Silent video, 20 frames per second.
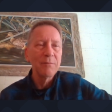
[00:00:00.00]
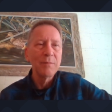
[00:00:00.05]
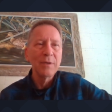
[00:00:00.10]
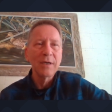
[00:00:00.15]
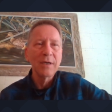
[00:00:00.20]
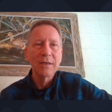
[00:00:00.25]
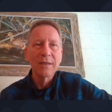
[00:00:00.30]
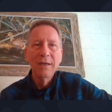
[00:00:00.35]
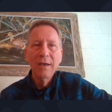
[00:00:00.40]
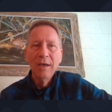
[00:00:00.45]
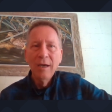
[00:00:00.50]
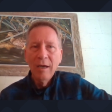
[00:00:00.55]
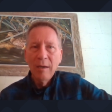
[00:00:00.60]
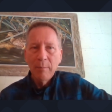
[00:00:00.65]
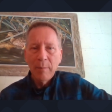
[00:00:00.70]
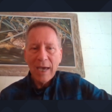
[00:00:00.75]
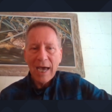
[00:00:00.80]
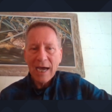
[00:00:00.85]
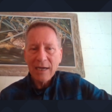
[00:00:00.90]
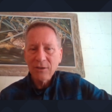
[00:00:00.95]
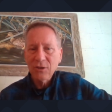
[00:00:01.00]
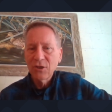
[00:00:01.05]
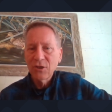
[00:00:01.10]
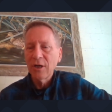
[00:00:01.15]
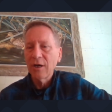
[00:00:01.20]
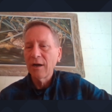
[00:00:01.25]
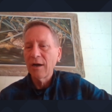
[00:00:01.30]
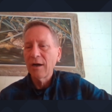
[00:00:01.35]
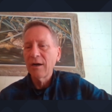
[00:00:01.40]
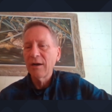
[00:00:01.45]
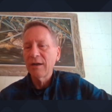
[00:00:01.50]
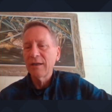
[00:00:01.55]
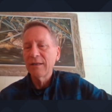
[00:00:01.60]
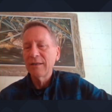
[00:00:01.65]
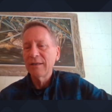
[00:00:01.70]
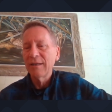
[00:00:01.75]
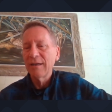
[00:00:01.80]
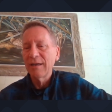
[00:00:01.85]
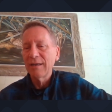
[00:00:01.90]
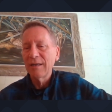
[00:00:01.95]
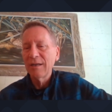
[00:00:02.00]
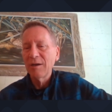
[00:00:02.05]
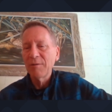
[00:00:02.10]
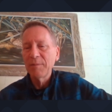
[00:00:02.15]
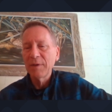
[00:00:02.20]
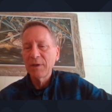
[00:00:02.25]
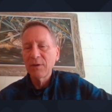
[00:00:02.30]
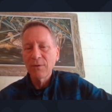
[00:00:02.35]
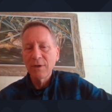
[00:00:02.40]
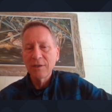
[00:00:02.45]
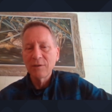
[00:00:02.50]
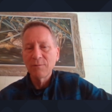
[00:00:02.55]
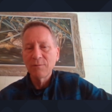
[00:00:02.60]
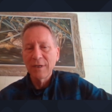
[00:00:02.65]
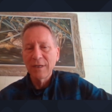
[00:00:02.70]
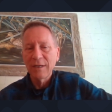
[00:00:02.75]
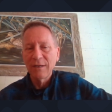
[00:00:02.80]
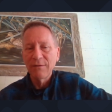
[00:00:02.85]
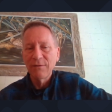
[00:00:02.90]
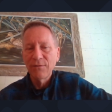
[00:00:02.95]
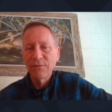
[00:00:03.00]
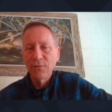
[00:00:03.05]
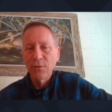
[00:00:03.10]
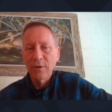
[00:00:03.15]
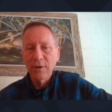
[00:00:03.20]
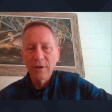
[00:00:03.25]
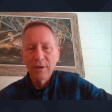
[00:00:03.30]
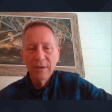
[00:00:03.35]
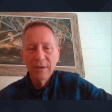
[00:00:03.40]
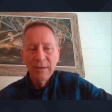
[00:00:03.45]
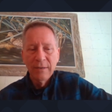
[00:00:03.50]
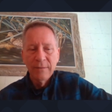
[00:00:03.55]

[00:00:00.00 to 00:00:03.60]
Being PAC chair and helping raise money for